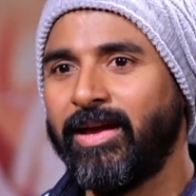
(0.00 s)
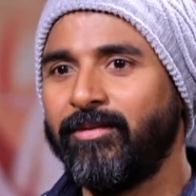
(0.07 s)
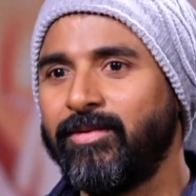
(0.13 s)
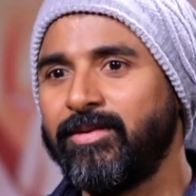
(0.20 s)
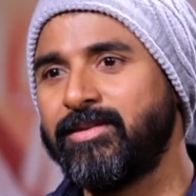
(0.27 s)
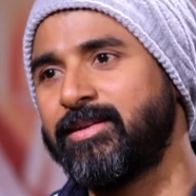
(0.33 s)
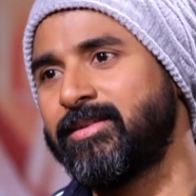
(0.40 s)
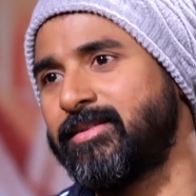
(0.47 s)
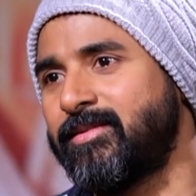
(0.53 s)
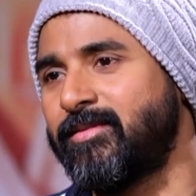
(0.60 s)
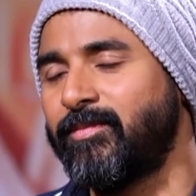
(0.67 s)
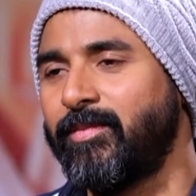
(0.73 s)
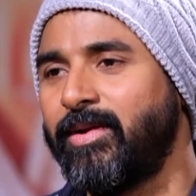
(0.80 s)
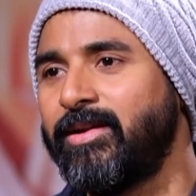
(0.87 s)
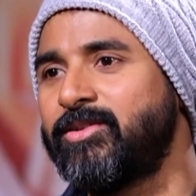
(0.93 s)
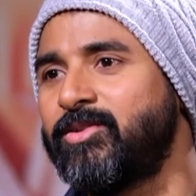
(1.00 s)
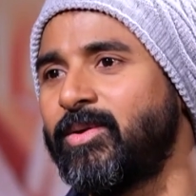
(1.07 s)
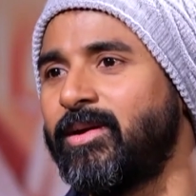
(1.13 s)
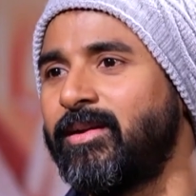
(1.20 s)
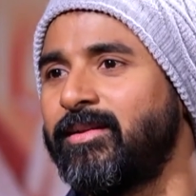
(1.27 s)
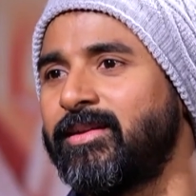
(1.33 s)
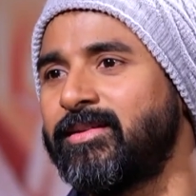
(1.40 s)
We just made
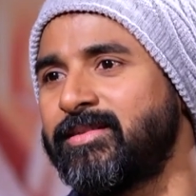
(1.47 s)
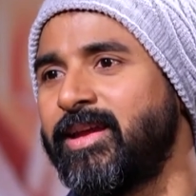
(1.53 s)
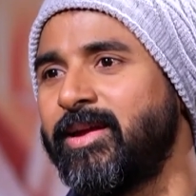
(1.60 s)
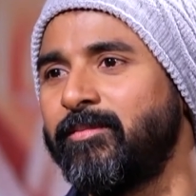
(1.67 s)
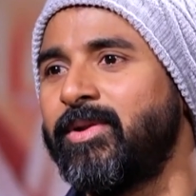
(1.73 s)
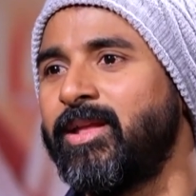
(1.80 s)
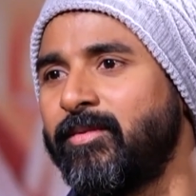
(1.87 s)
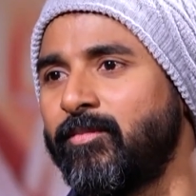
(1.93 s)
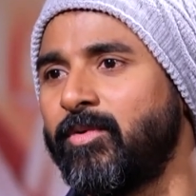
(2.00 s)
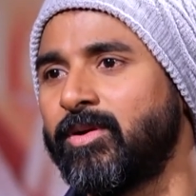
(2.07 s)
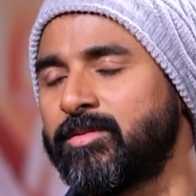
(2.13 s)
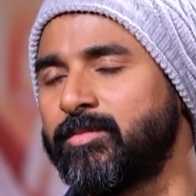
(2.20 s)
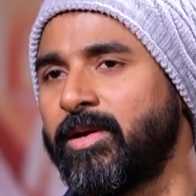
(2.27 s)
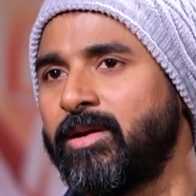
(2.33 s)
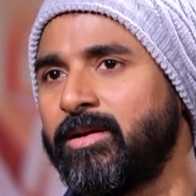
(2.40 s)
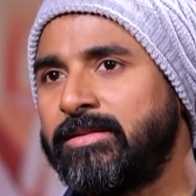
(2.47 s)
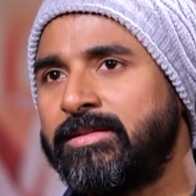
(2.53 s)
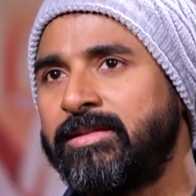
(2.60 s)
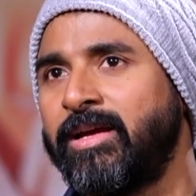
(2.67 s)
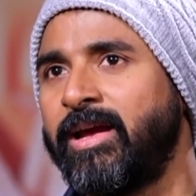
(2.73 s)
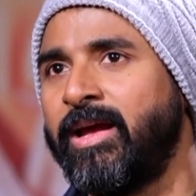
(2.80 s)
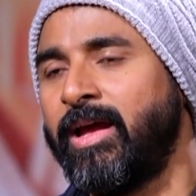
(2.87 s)
sure the same team works because
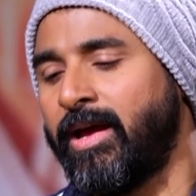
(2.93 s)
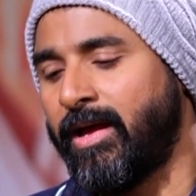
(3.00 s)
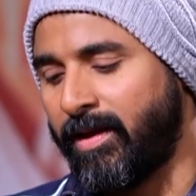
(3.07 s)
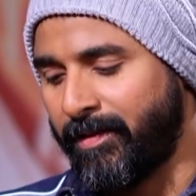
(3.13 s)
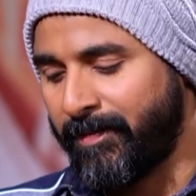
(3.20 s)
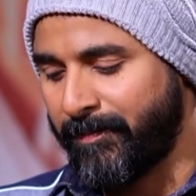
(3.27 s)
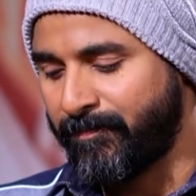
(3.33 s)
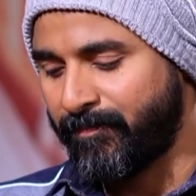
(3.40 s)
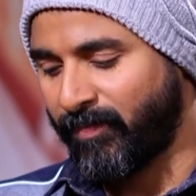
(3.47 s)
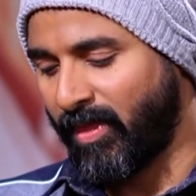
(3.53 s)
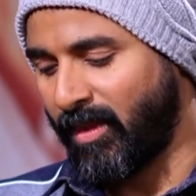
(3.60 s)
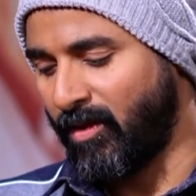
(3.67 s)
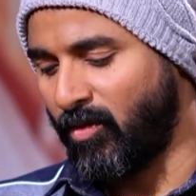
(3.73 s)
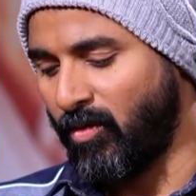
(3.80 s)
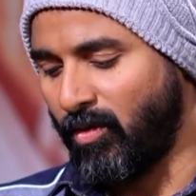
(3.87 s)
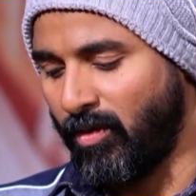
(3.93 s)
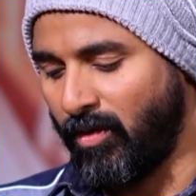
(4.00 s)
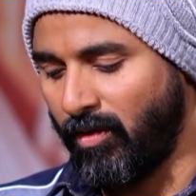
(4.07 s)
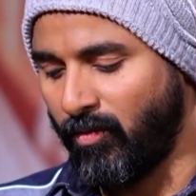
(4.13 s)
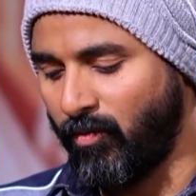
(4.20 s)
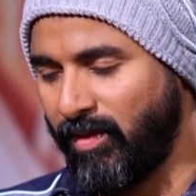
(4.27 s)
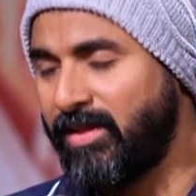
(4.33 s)

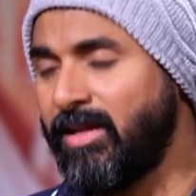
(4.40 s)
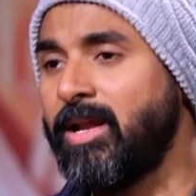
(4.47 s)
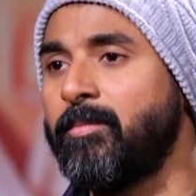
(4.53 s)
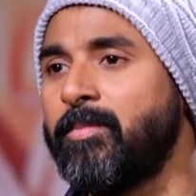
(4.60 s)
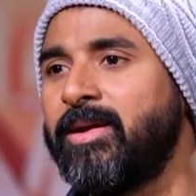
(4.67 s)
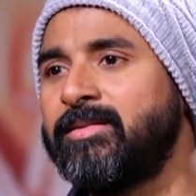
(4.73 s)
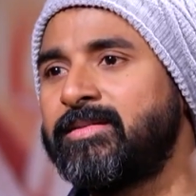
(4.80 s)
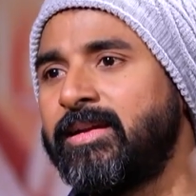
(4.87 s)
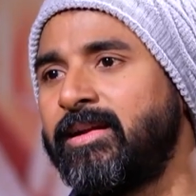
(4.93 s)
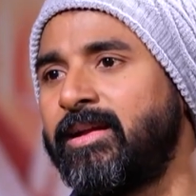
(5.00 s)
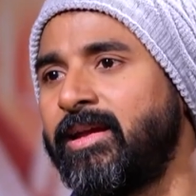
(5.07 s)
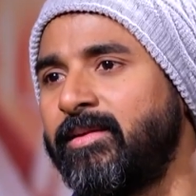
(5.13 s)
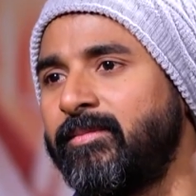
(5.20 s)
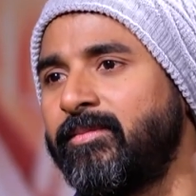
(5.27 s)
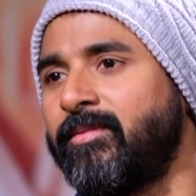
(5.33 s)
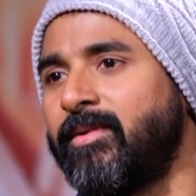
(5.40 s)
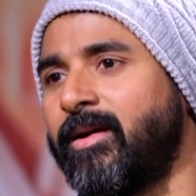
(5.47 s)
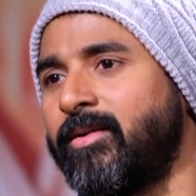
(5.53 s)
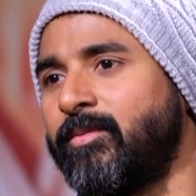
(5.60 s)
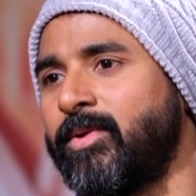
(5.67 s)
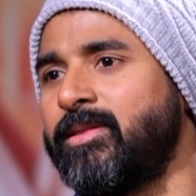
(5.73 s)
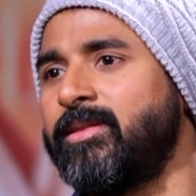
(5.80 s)
with an amazing team
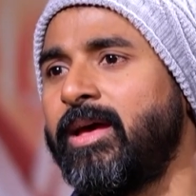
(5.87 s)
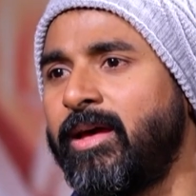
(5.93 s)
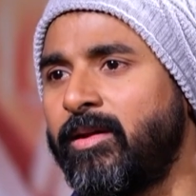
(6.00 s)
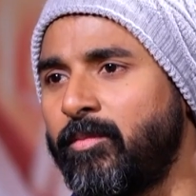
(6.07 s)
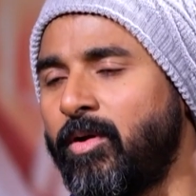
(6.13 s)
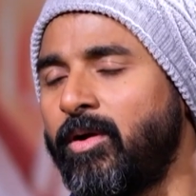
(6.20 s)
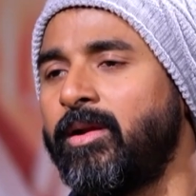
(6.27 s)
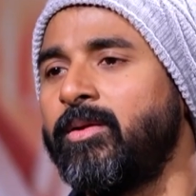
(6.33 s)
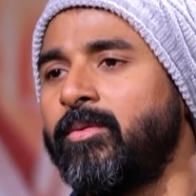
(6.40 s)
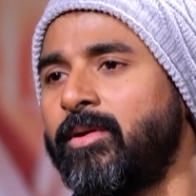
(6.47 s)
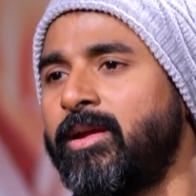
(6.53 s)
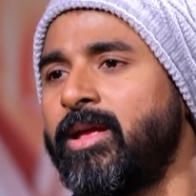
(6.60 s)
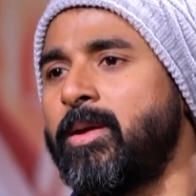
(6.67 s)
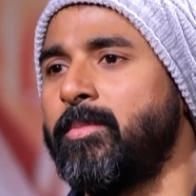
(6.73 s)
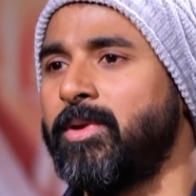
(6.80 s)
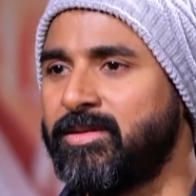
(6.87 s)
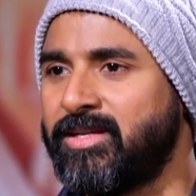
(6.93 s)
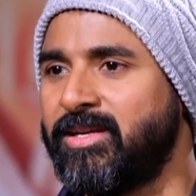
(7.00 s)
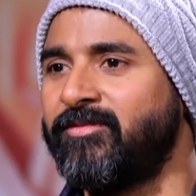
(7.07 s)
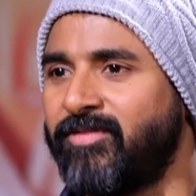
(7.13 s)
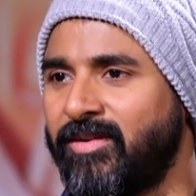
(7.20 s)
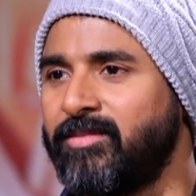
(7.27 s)
and with their bonding only
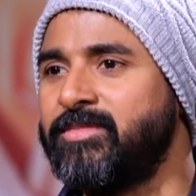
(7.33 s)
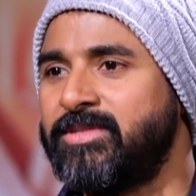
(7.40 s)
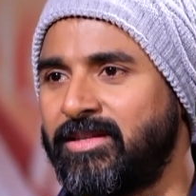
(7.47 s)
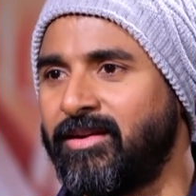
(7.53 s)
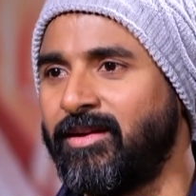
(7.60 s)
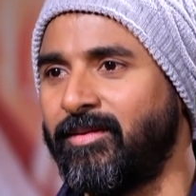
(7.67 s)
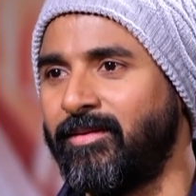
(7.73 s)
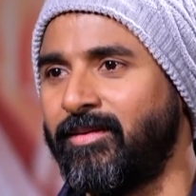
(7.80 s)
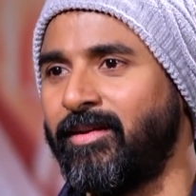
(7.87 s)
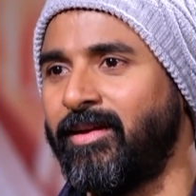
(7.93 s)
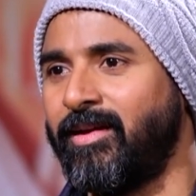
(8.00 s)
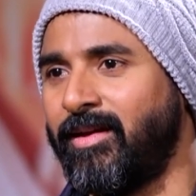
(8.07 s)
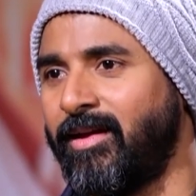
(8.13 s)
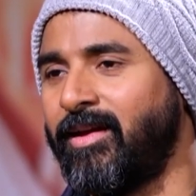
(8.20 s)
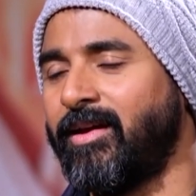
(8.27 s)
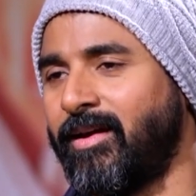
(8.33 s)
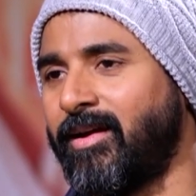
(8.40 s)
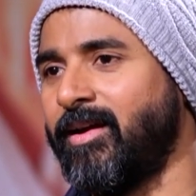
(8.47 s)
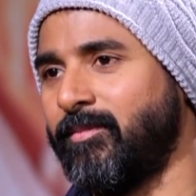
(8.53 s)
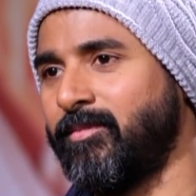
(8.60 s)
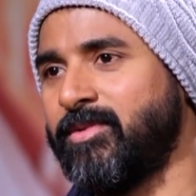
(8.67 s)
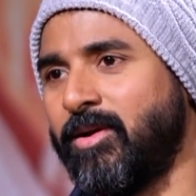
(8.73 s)
amazing films
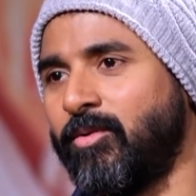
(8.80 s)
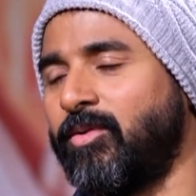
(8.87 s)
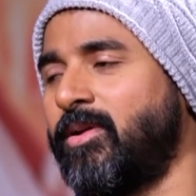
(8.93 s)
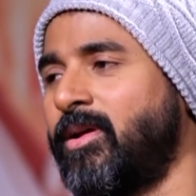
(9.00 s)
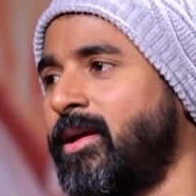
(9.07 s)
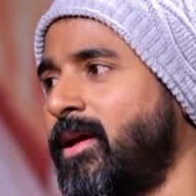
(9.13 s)
comes out.